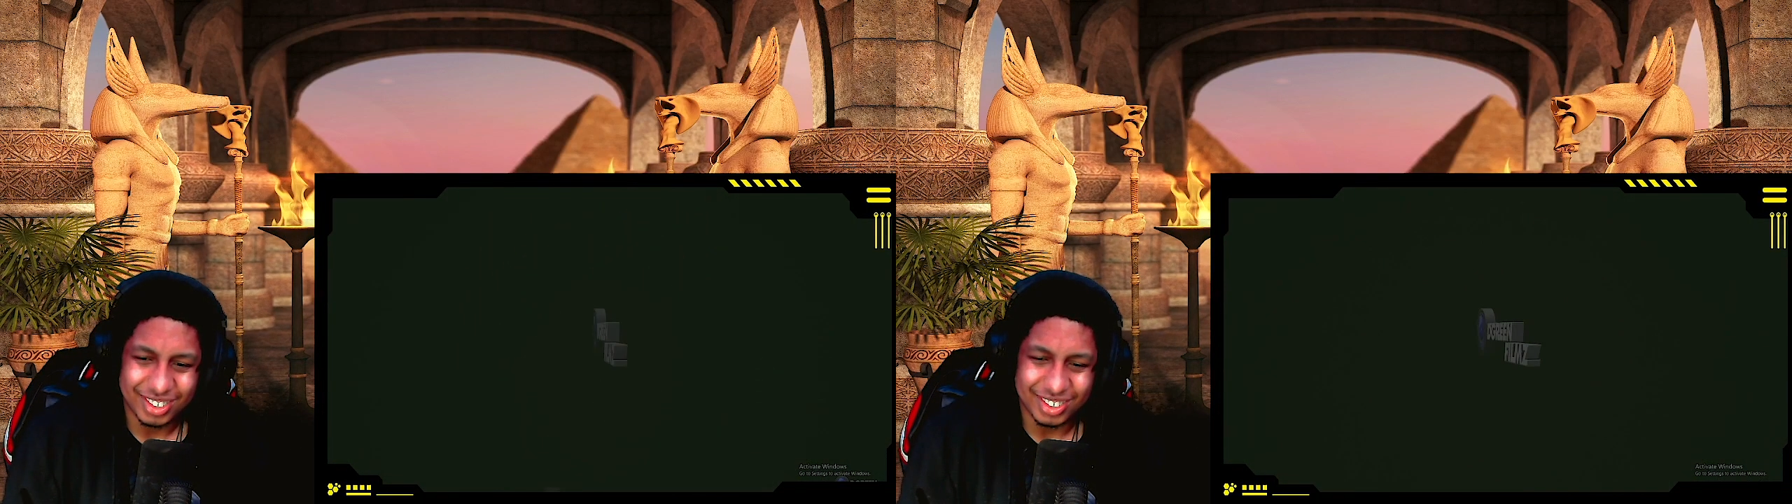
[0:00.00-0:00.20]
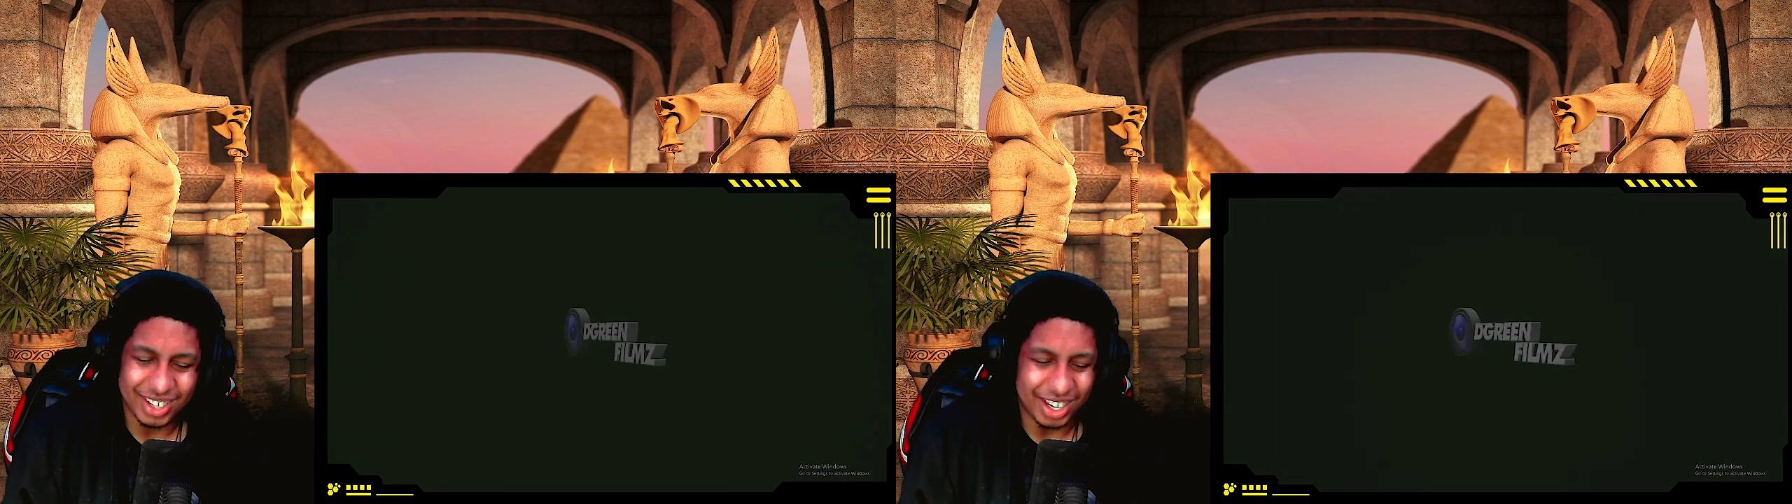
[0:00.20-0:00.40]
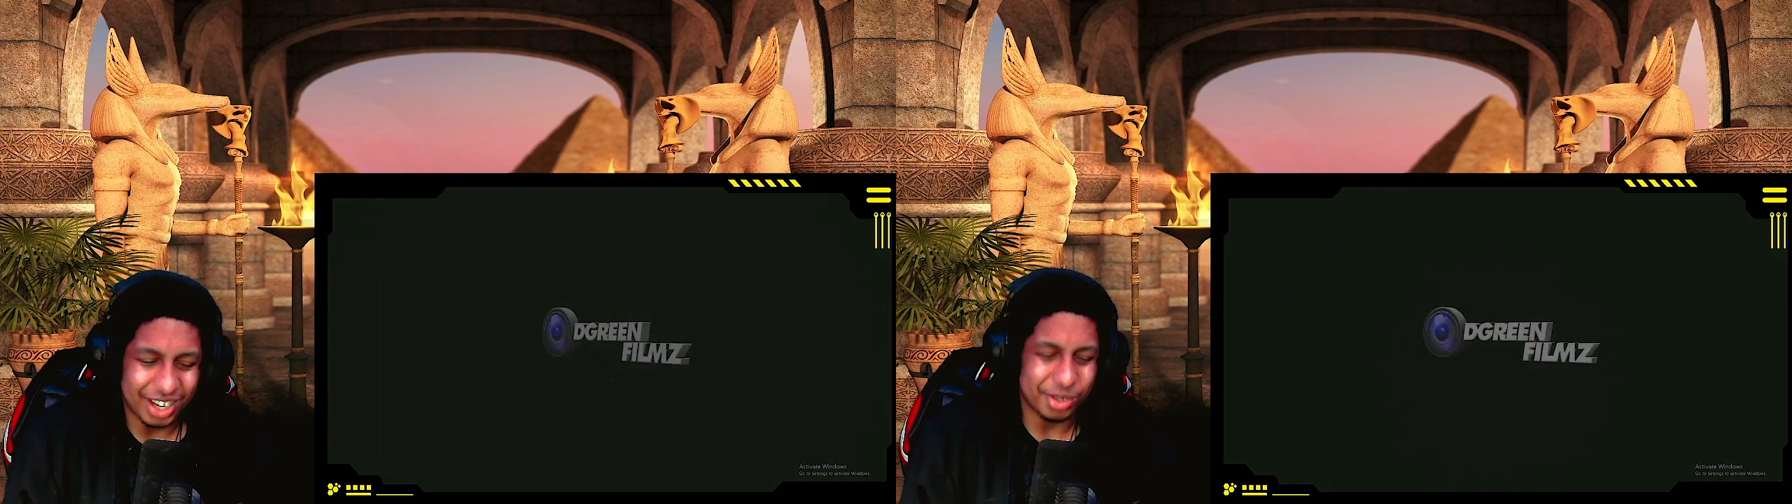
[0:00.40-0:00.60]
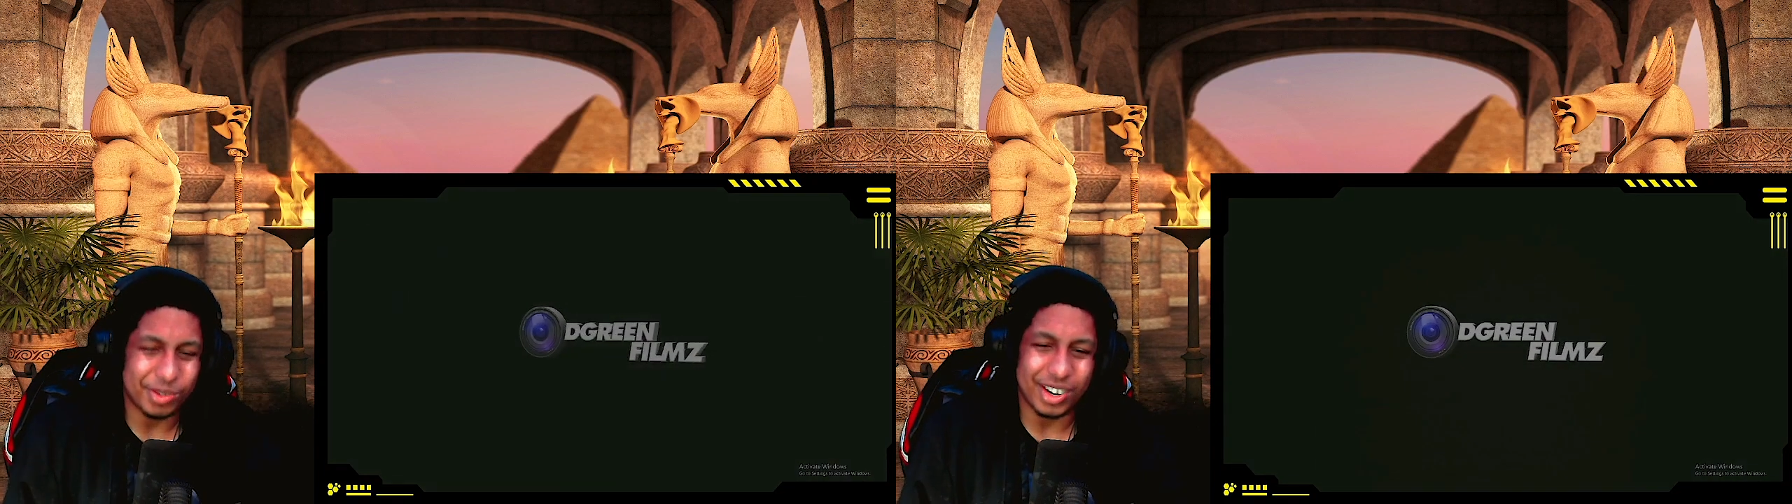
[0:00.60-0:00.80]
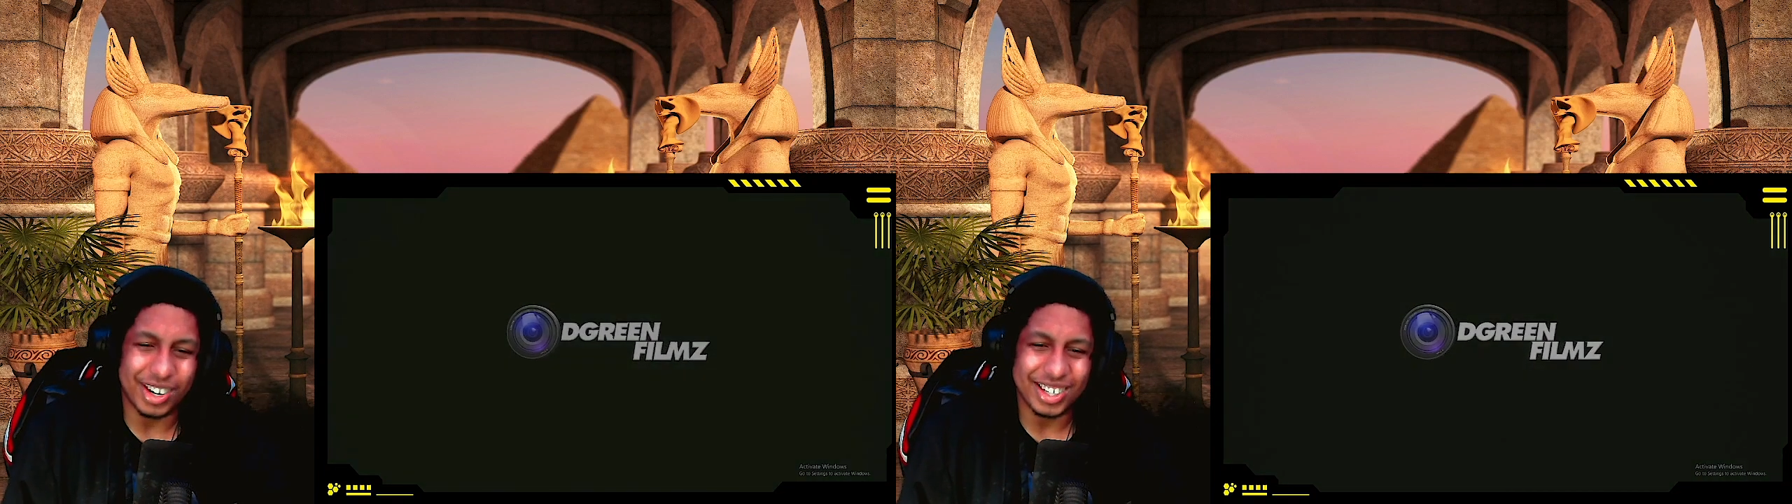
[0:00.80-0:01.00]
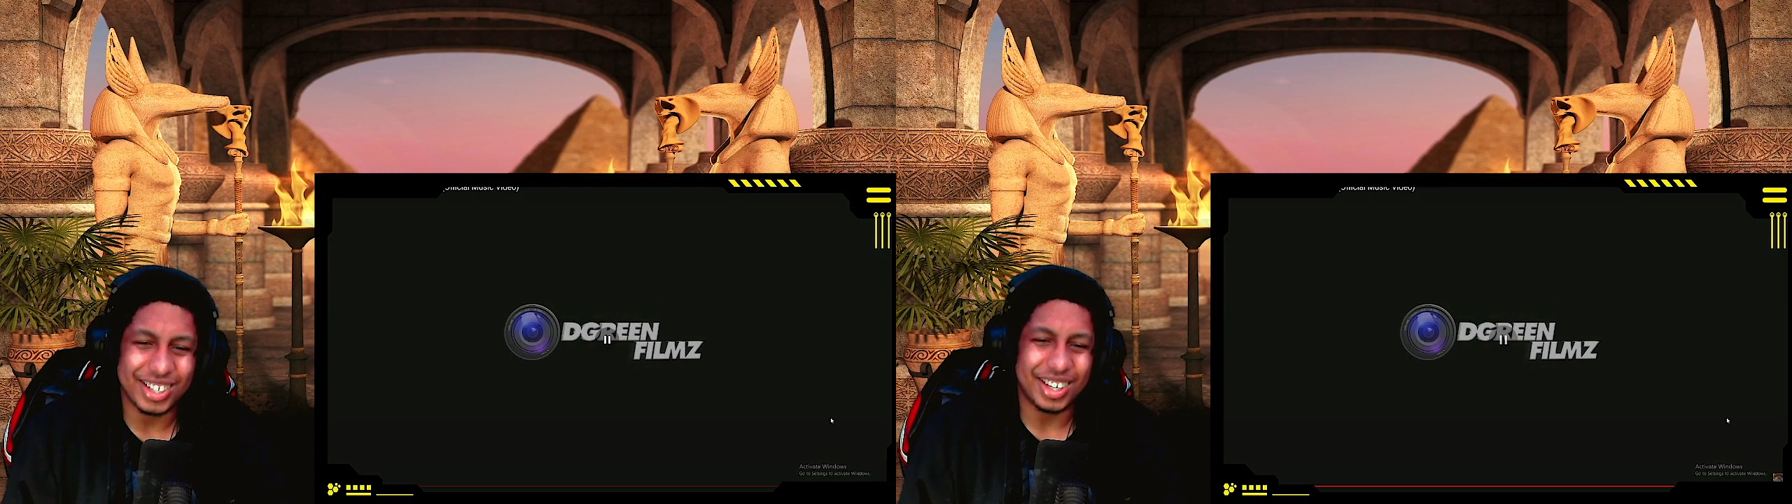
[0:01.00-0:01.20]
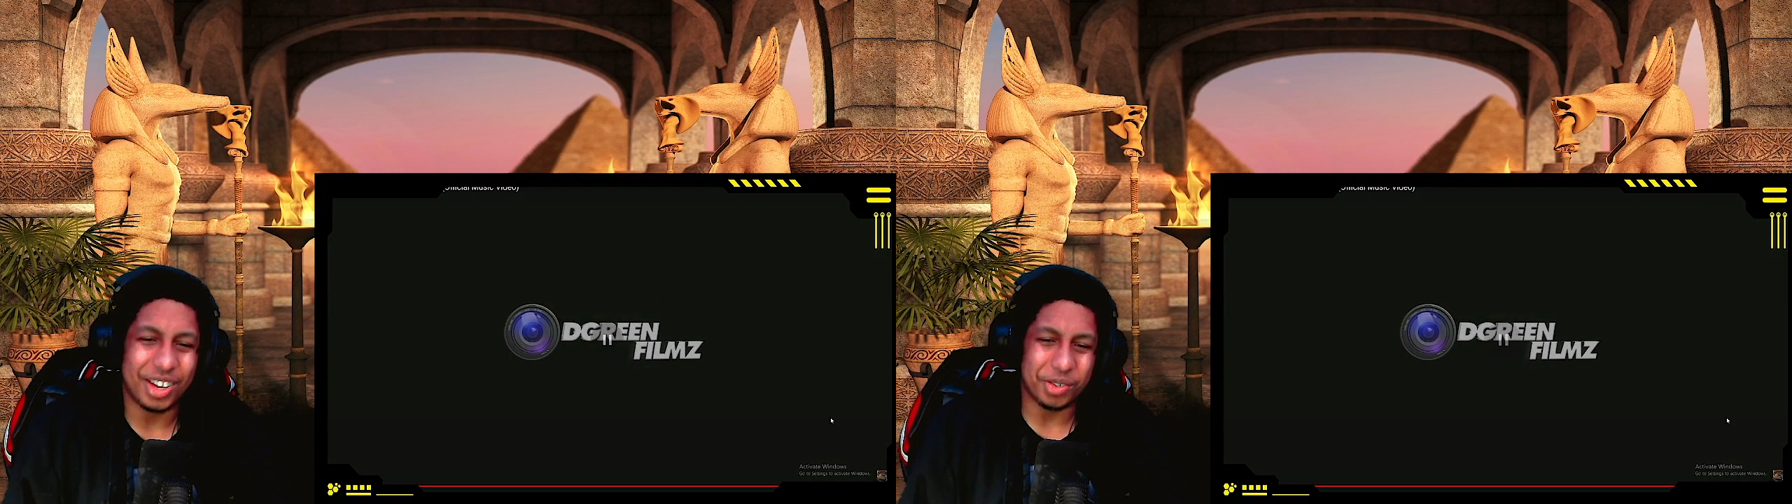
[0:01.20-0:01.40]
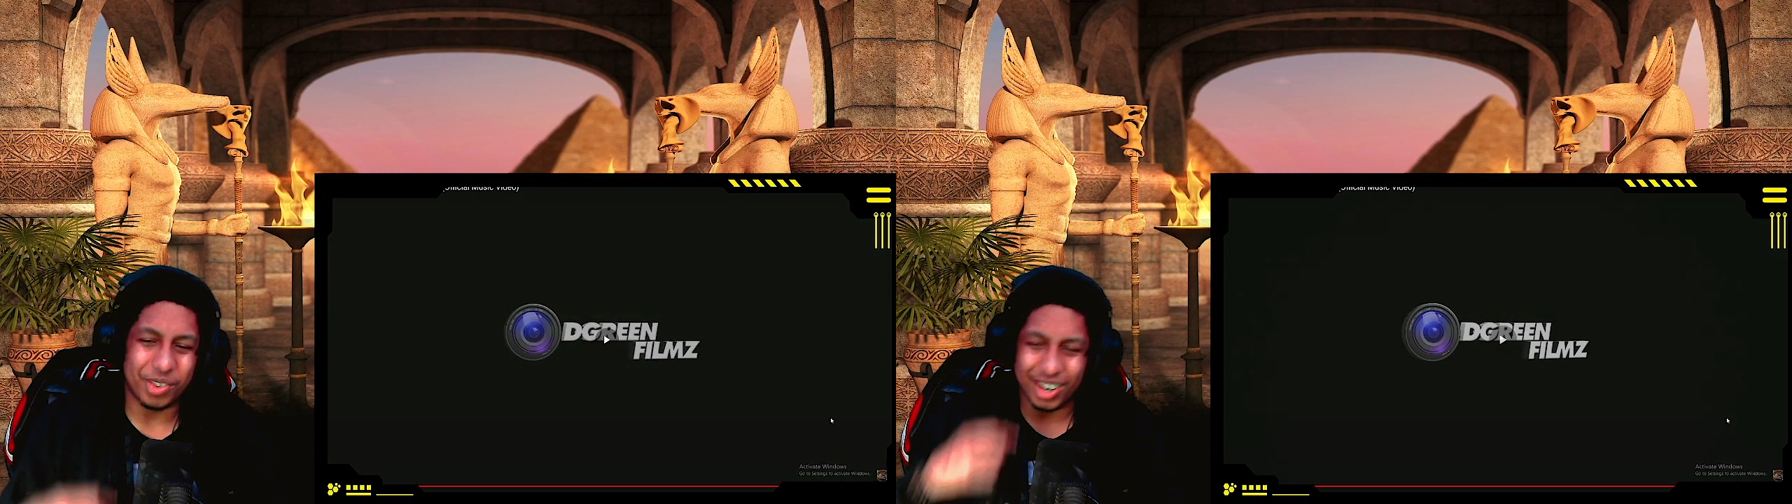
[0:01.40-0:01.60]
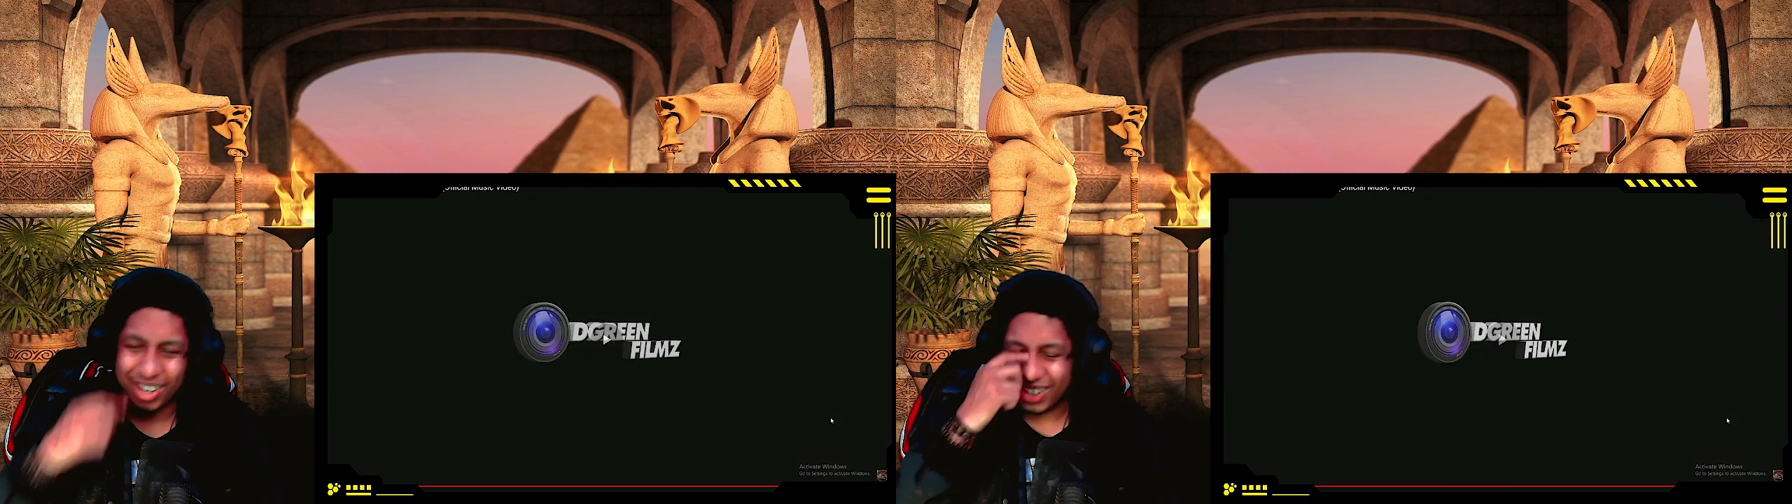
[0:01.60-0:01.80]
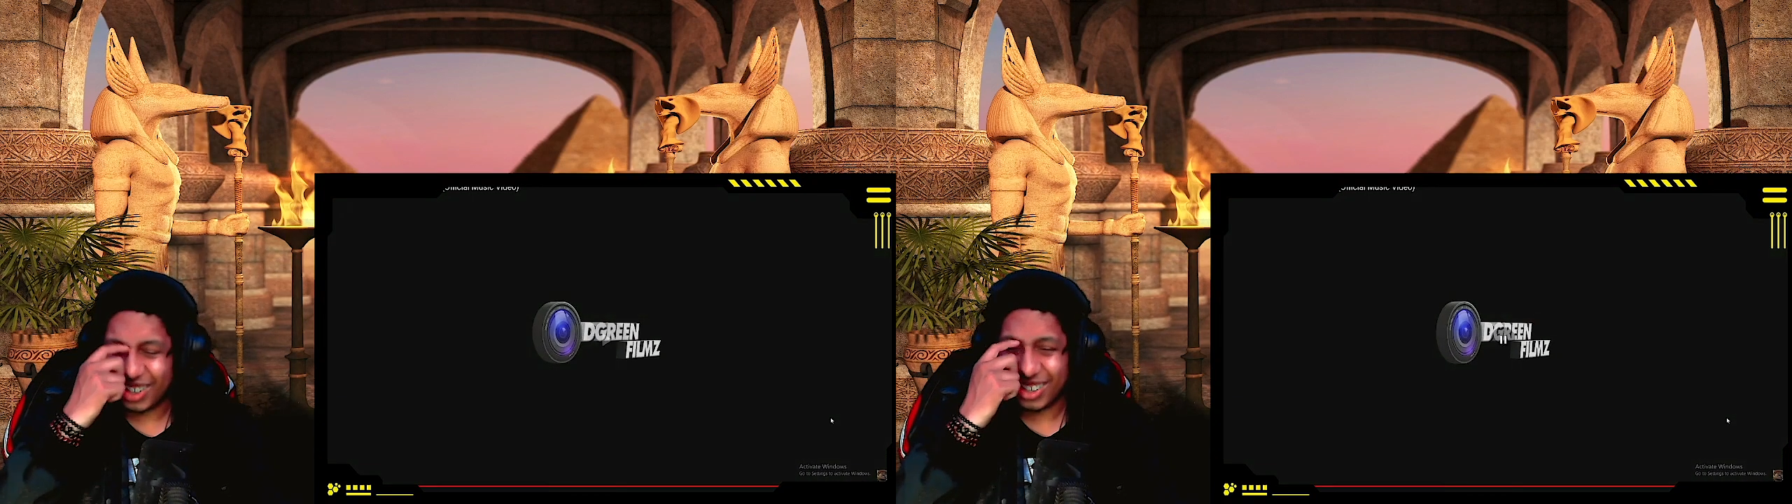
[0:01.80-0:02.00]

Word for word: Nah, that was fire. That was fire.